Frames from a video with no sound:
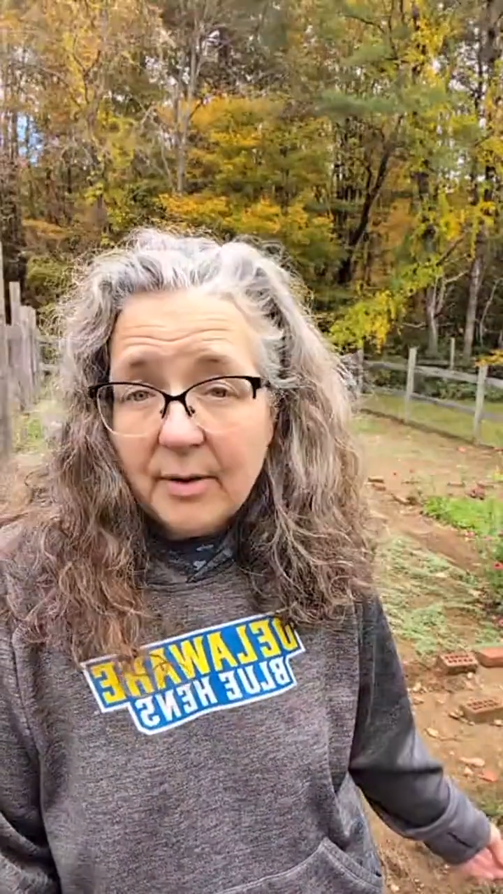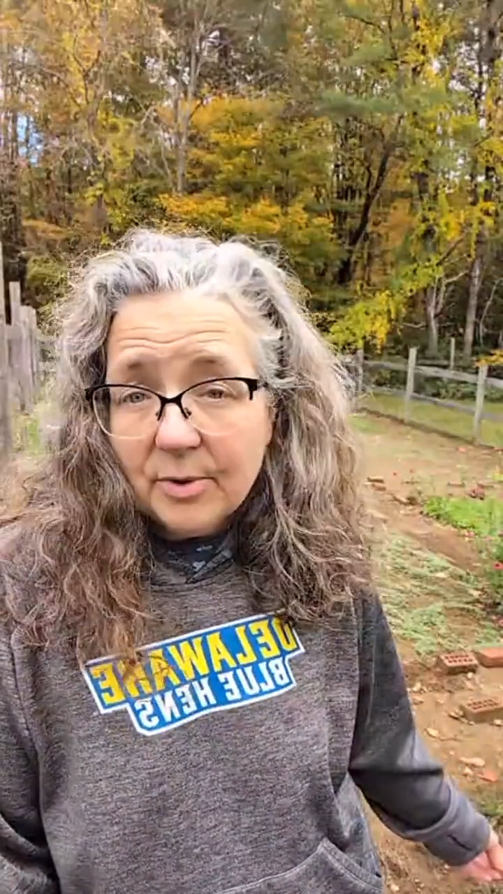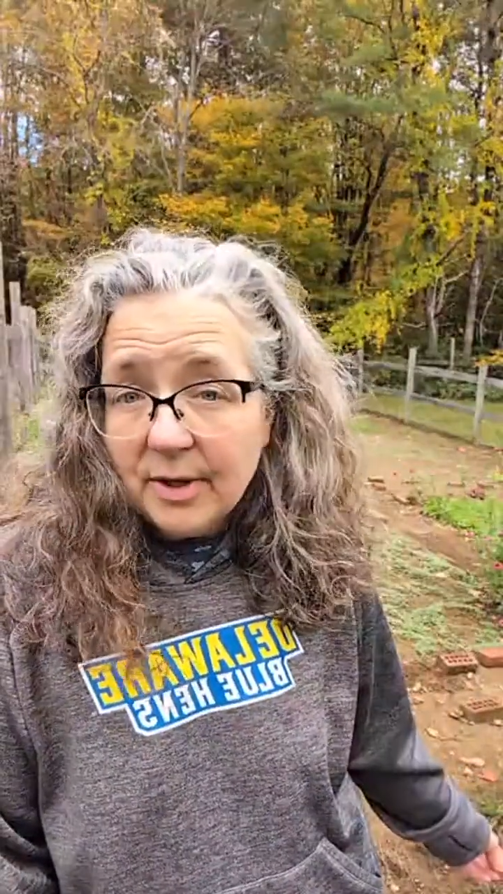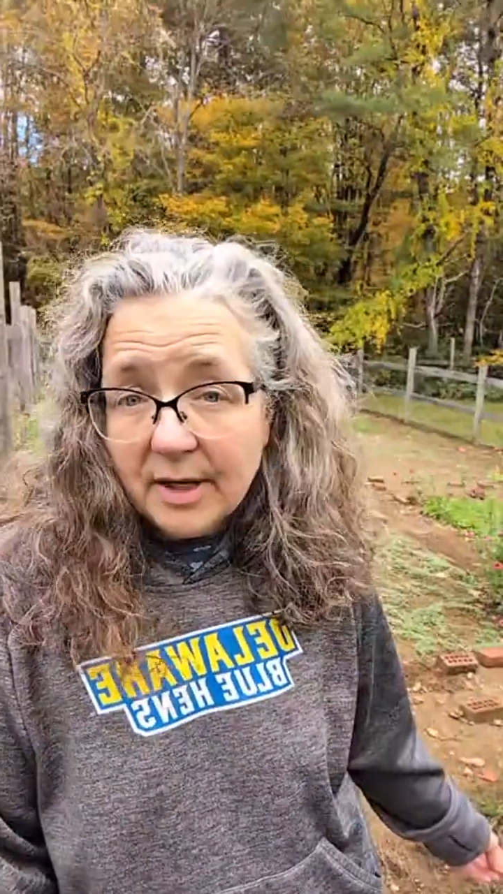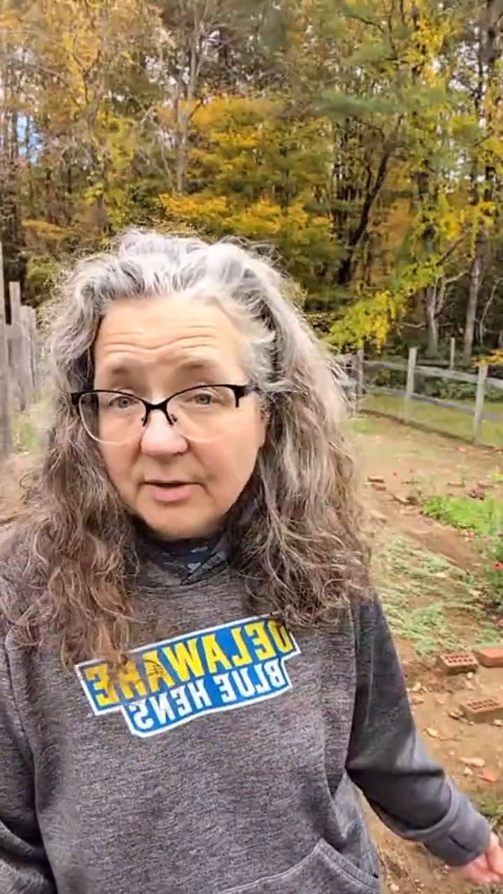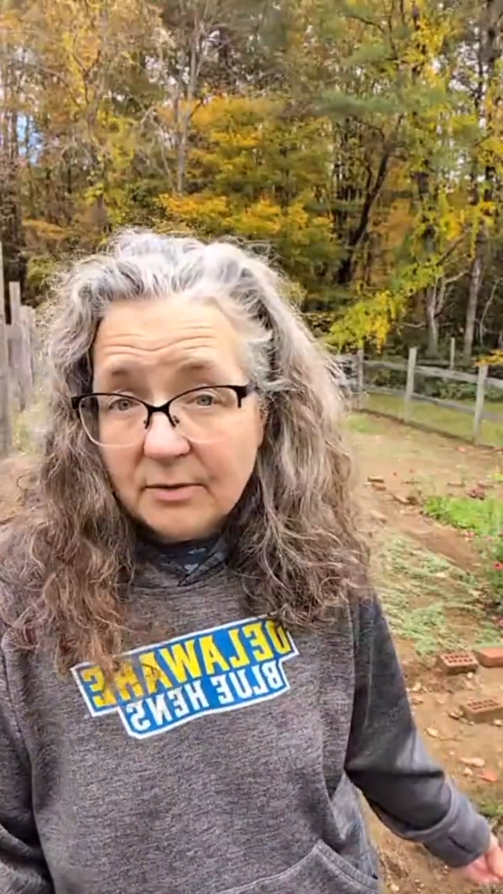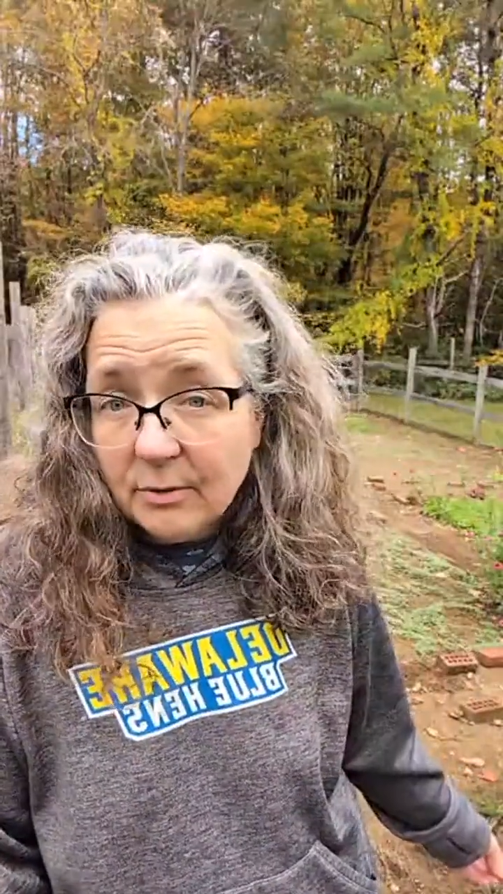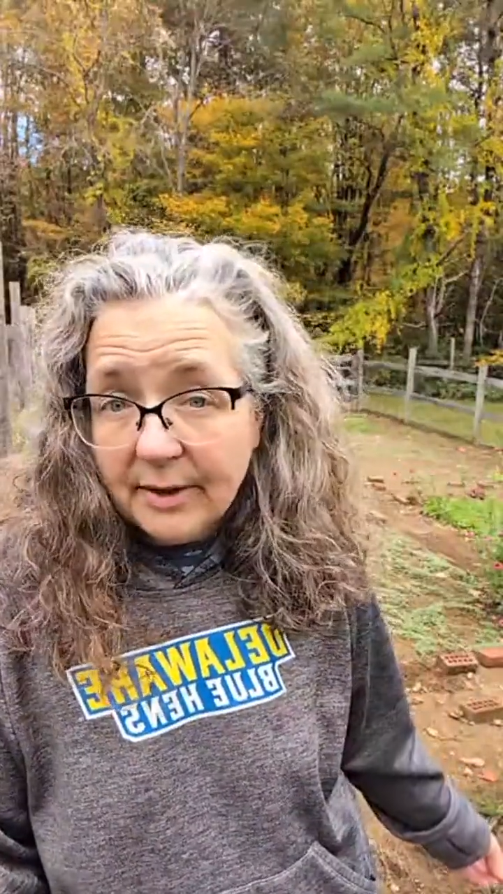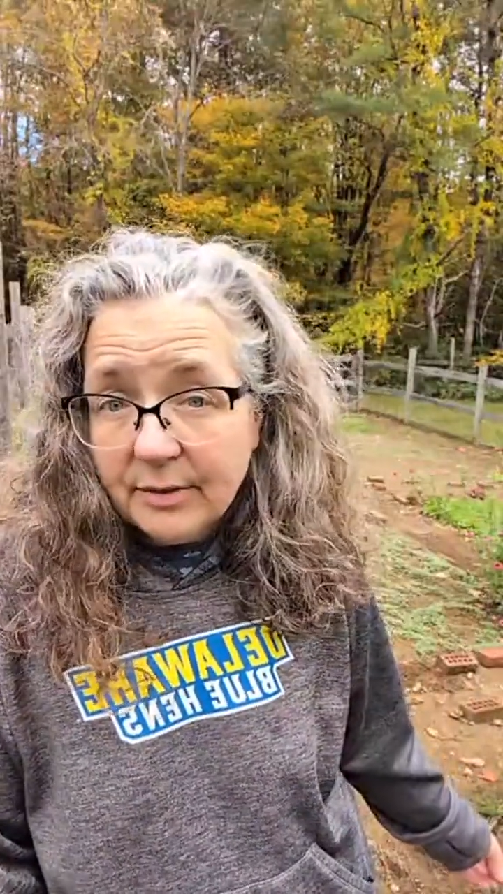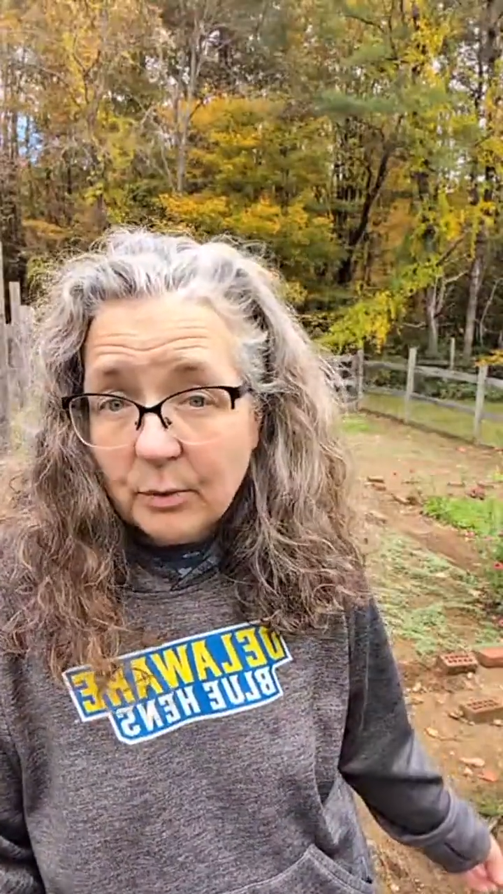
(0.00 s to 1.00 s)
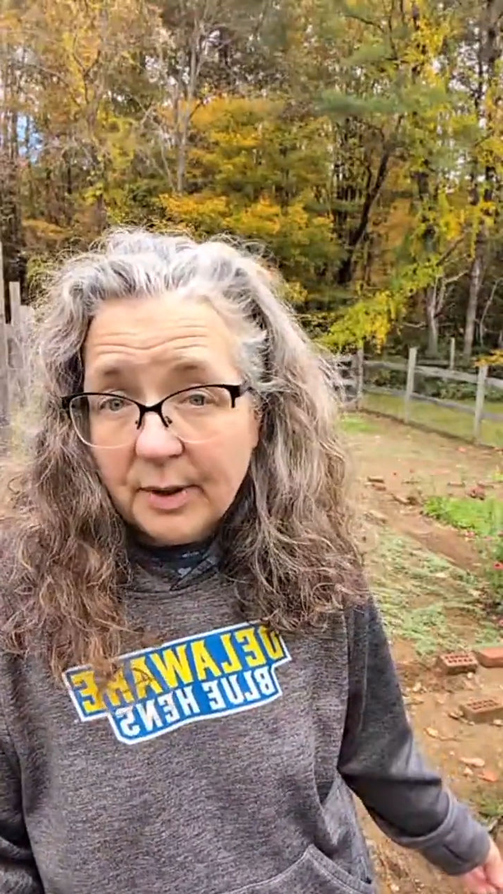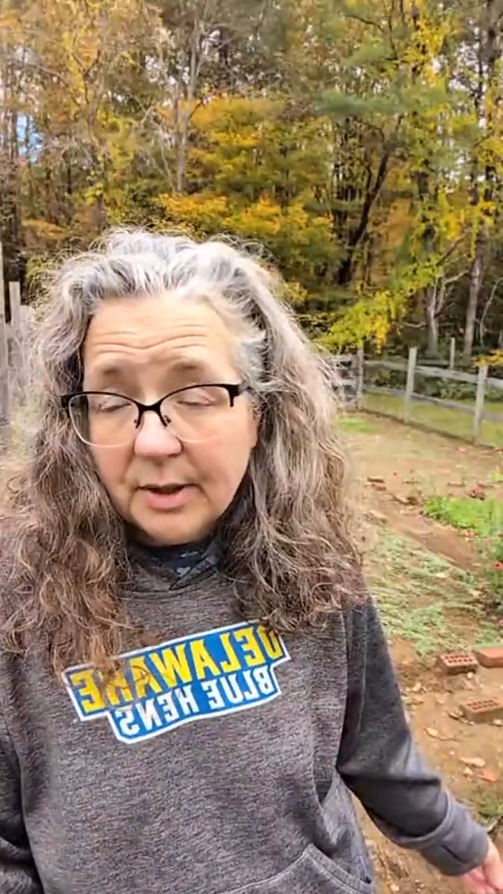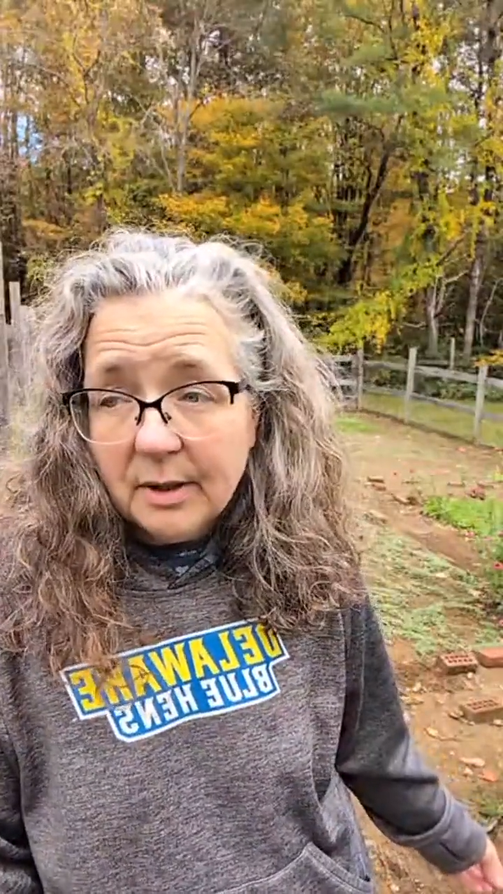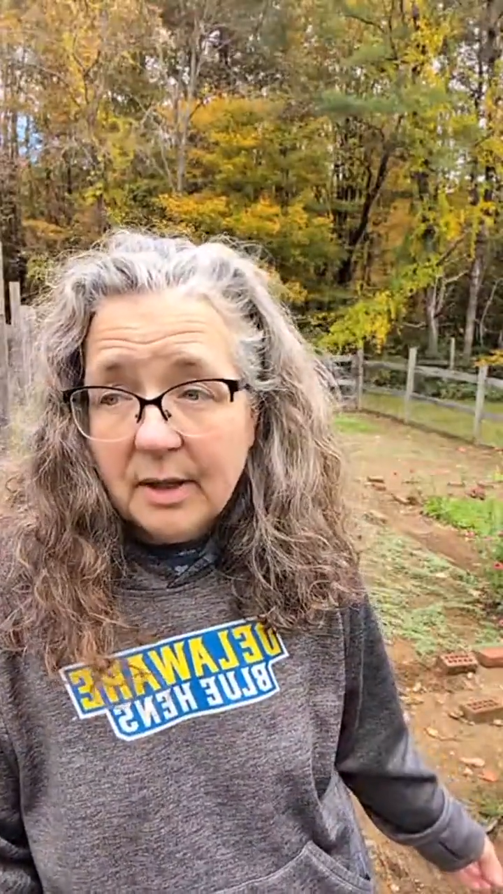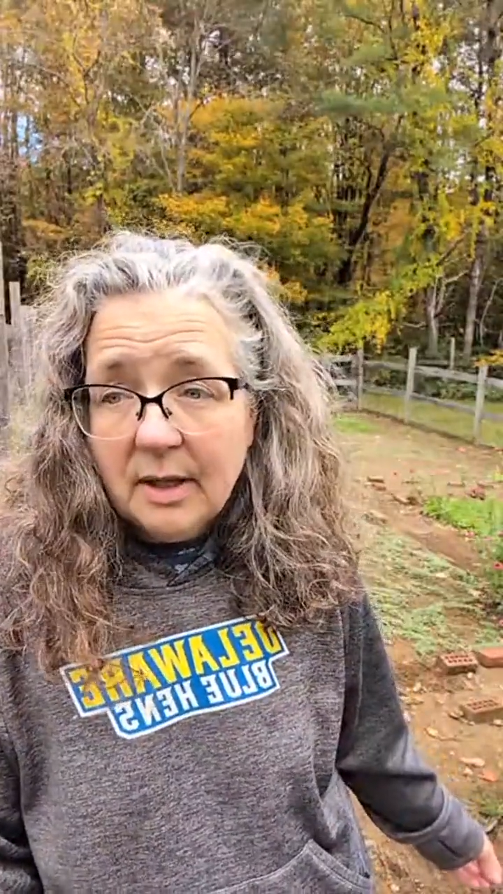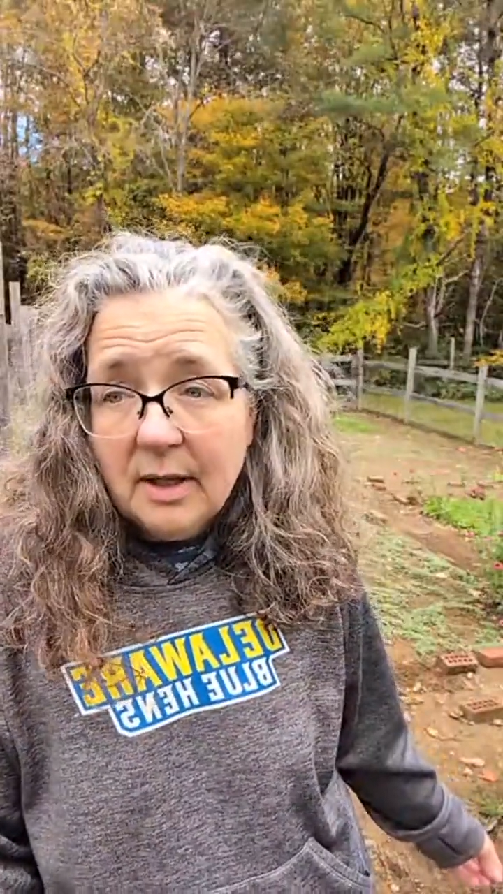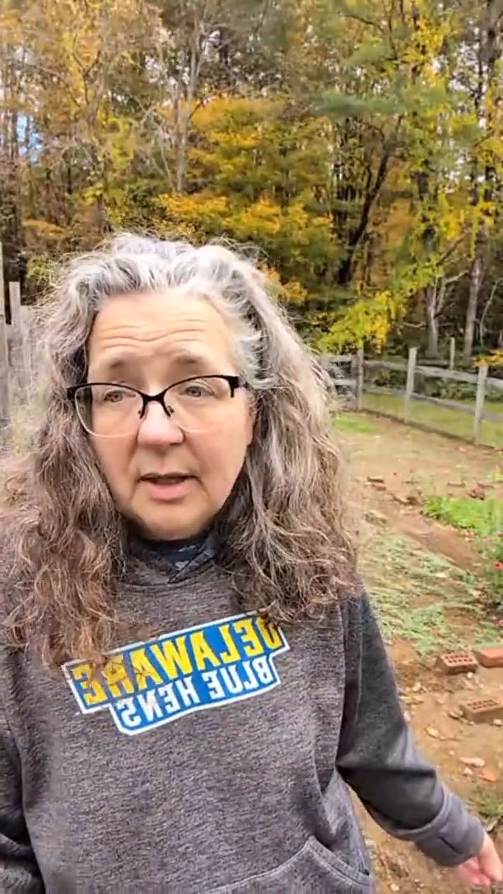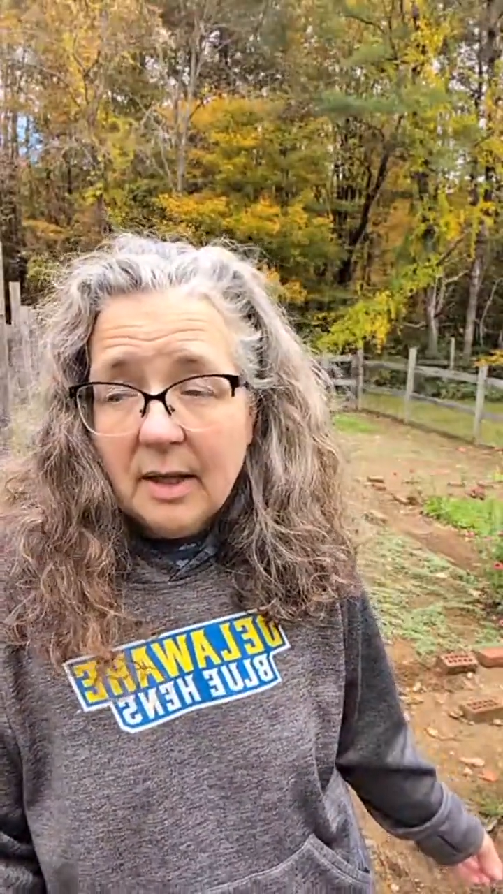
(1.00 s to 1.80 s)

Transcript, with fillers: very productive throughout the winter.